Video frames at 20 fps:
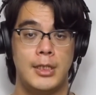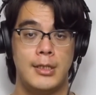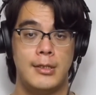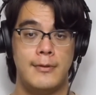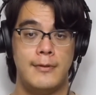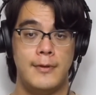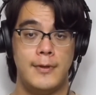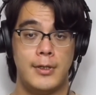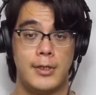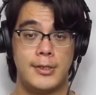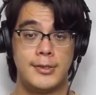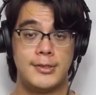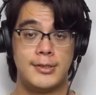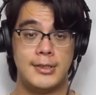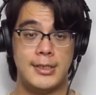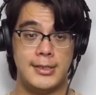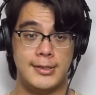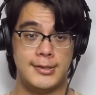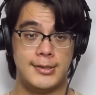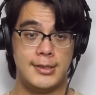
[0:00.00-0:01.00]
The arson
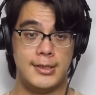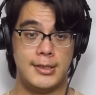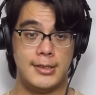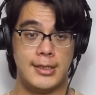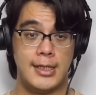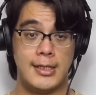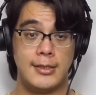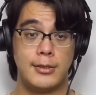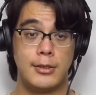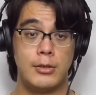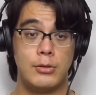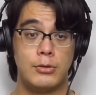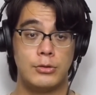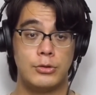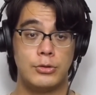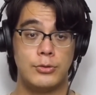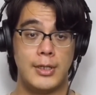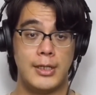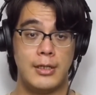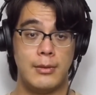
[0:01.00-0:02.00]
incident at
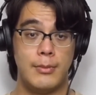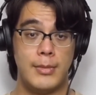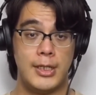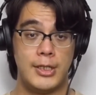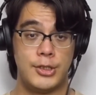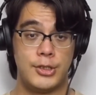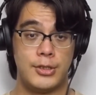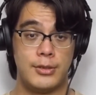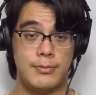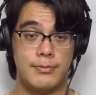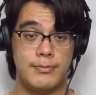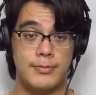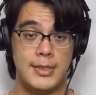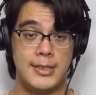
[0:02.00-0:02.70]
Kyoto Animation